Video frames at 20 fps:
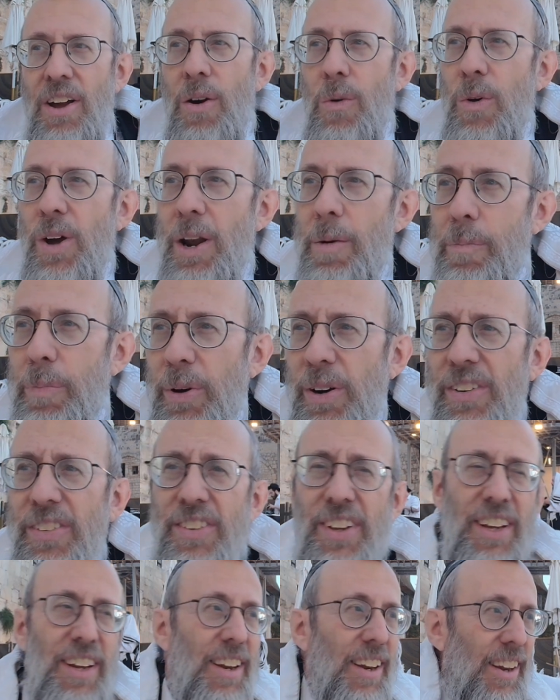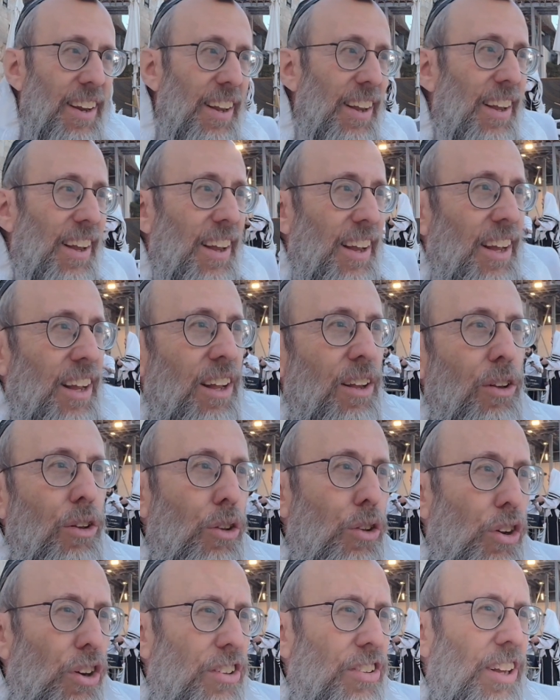when a person
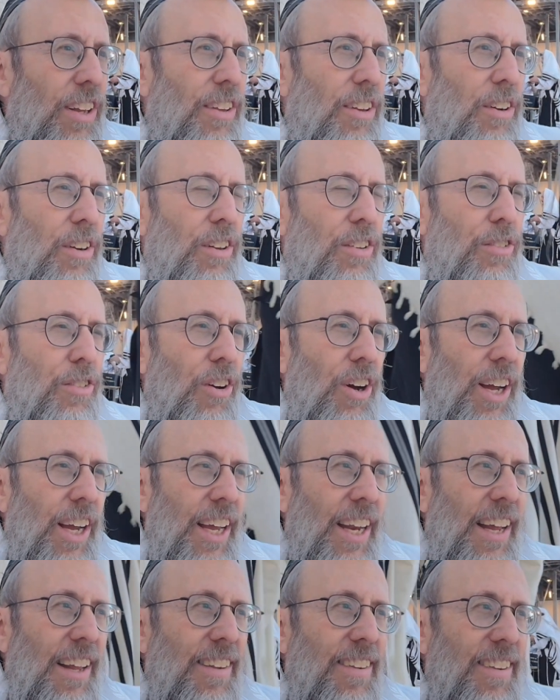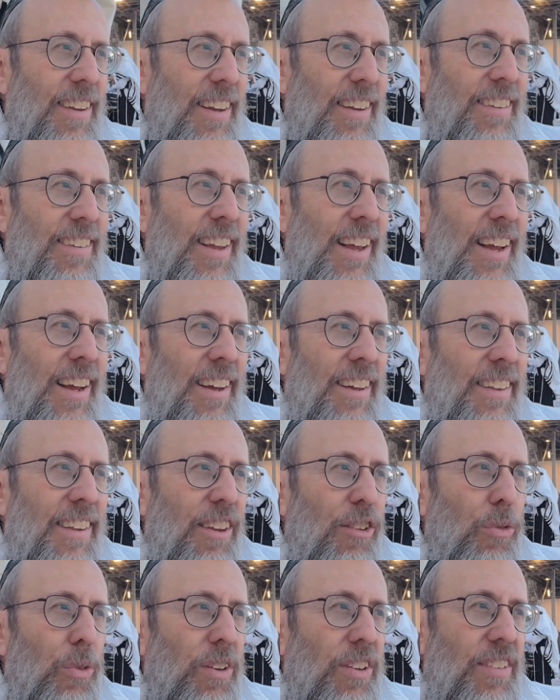looks at their nisayon and sees
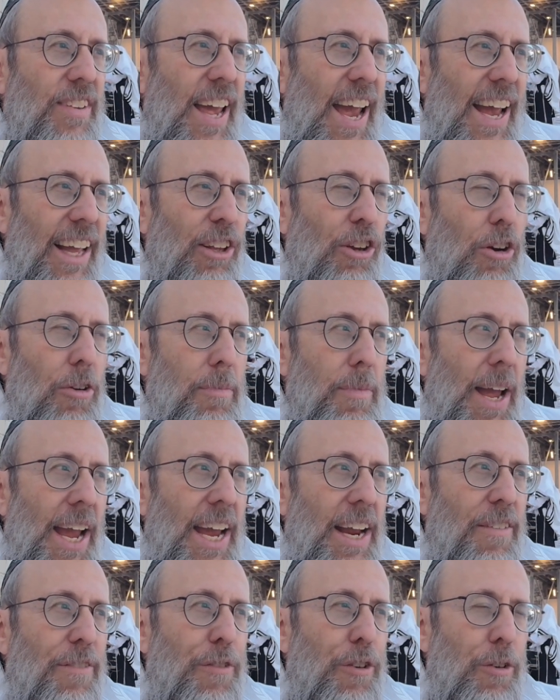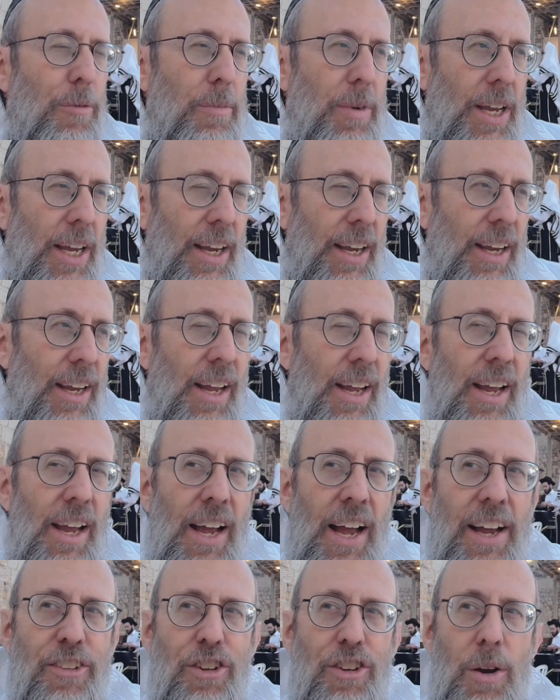this was tailor made for me,
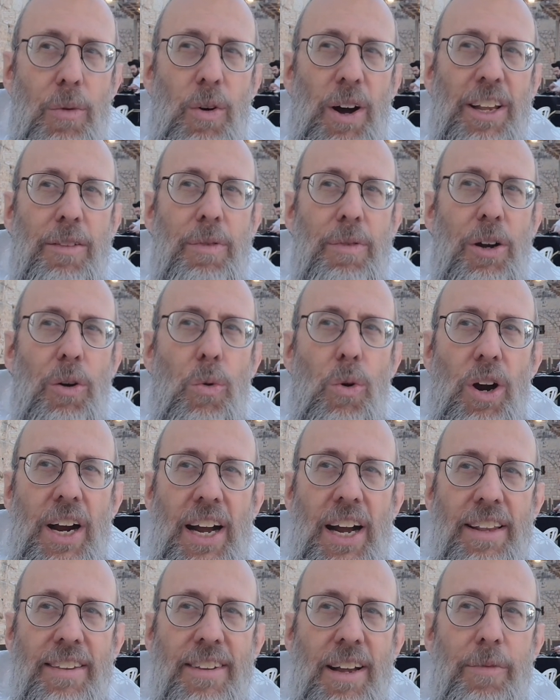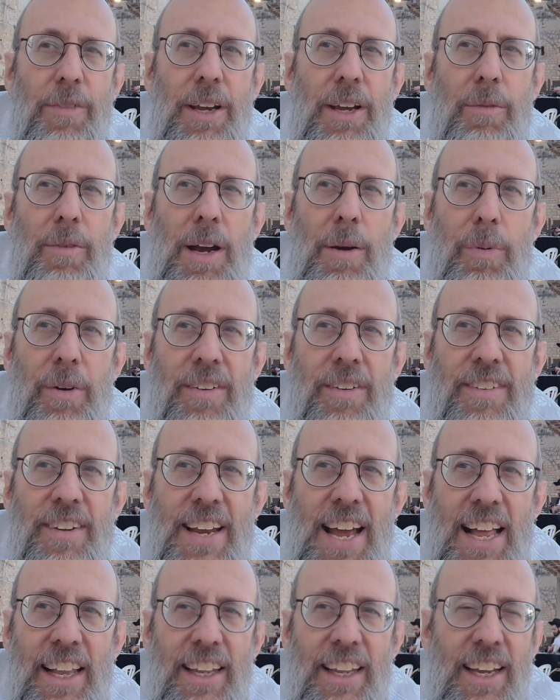Hashem wants me to work on something in my
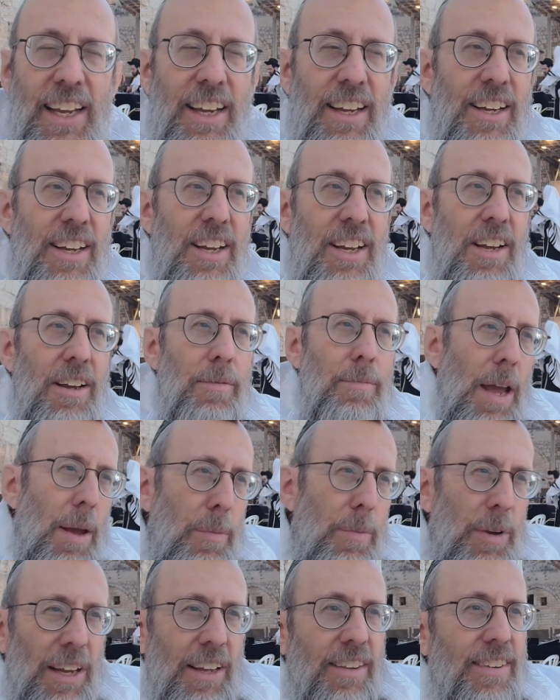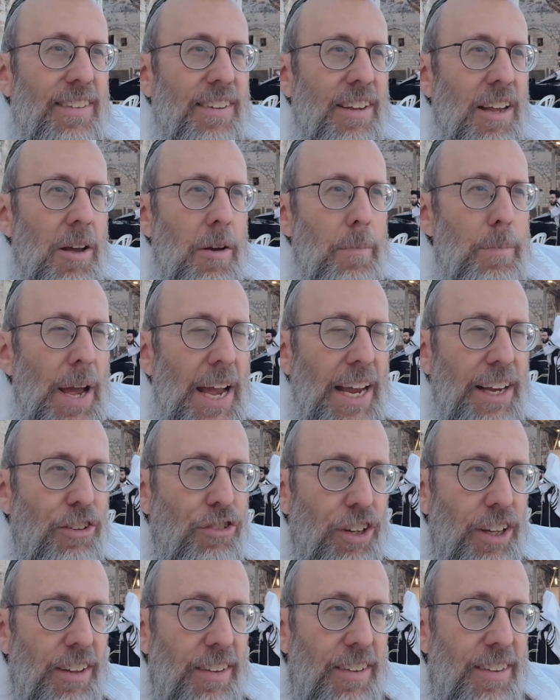personality. Maybe it's
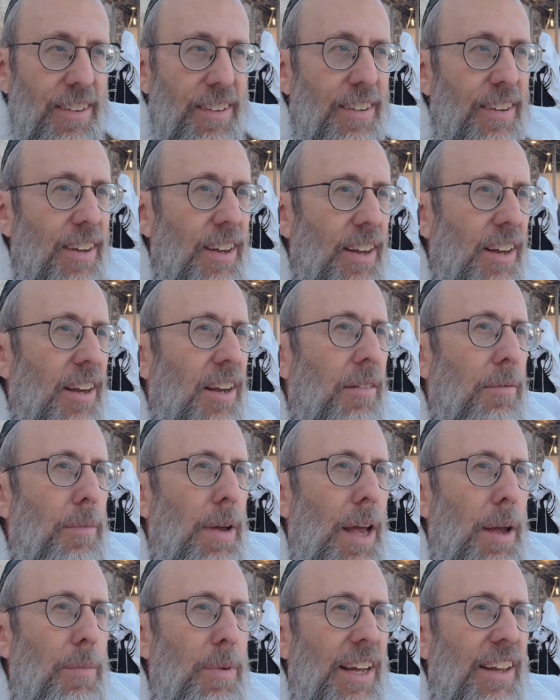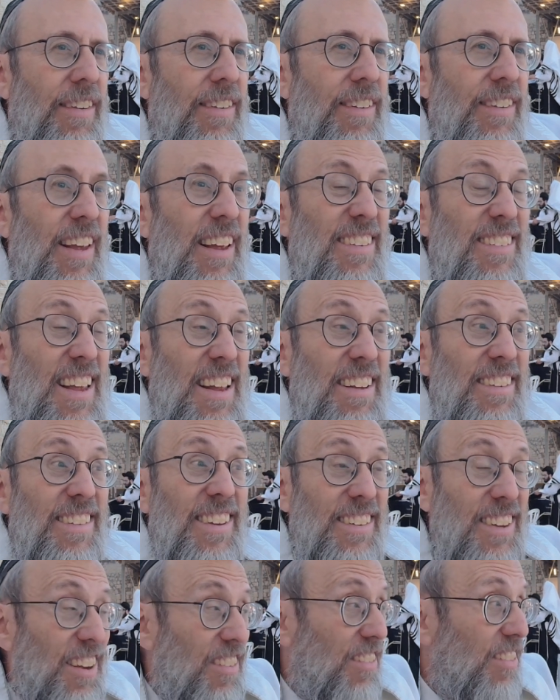patience, maybe it's
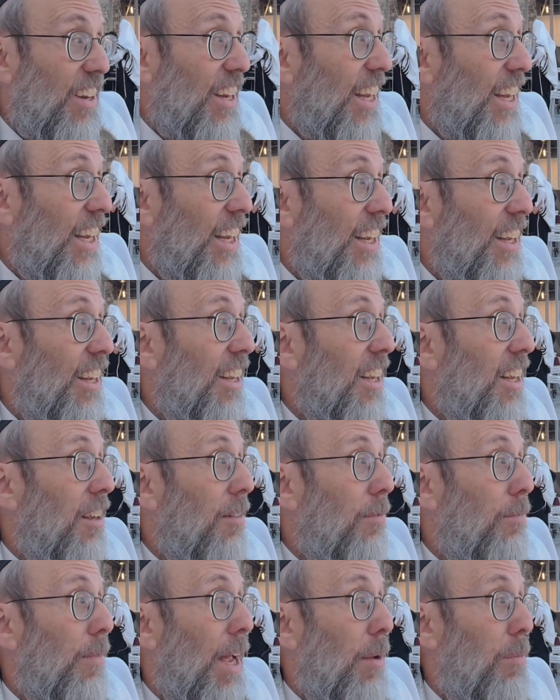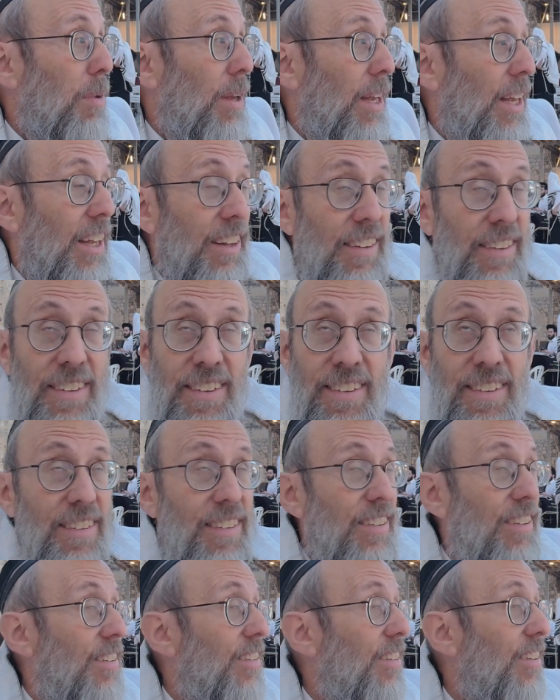sensitivity, maybe
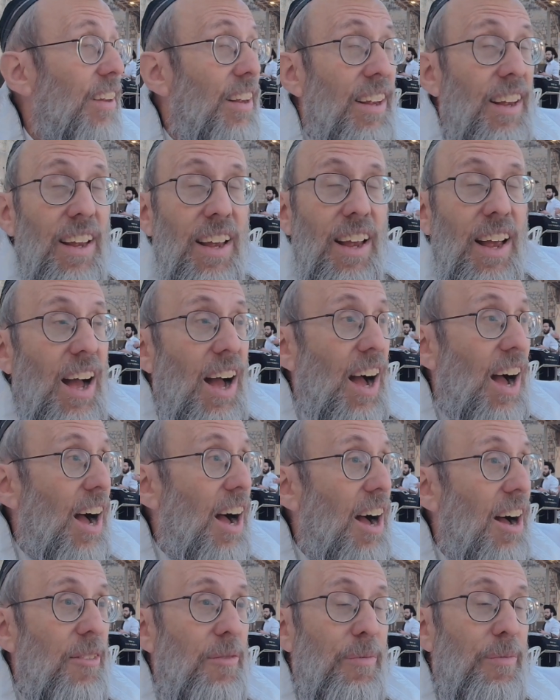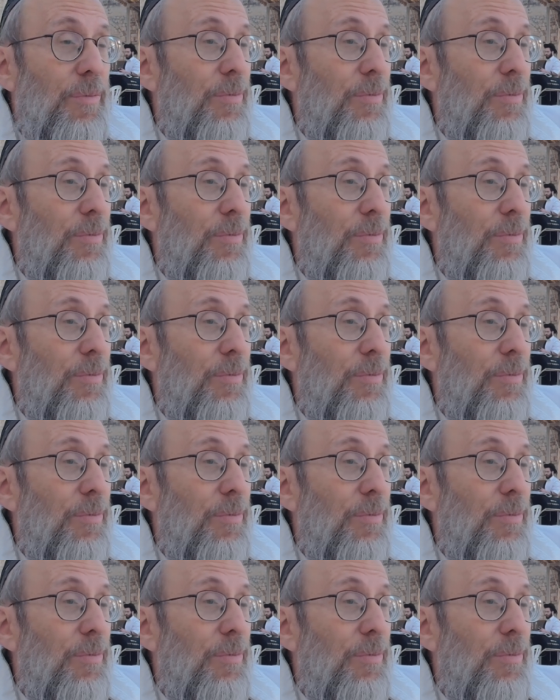it's um,